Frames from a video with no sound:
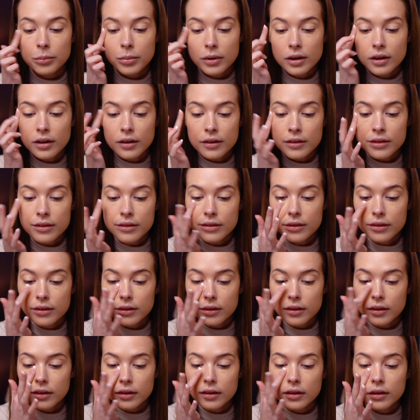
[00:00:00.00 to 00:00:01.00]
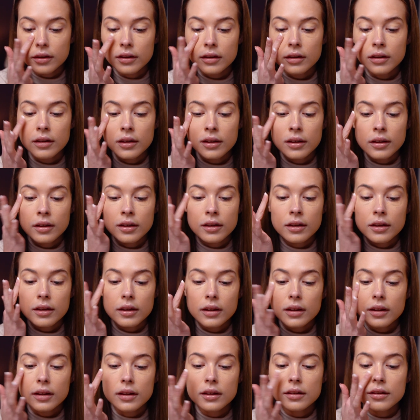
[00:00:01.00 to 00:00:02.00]
because
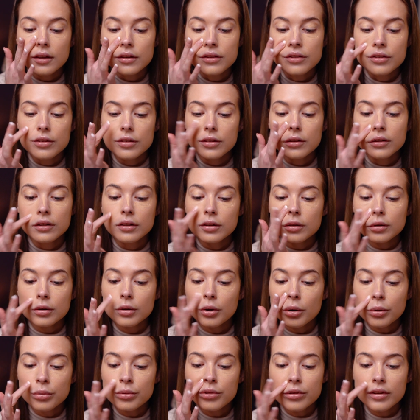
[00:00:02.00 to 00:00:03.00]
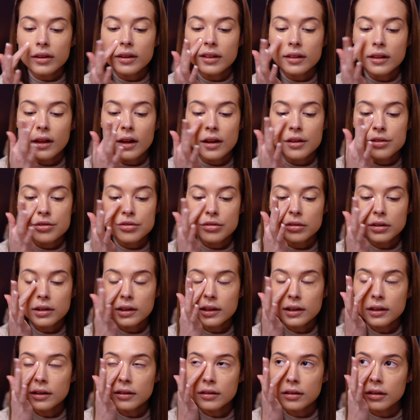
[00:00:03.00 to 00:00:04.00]
it just goes in
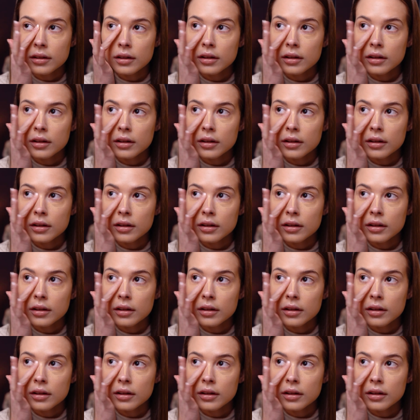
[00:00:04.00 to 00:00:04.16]
naturally,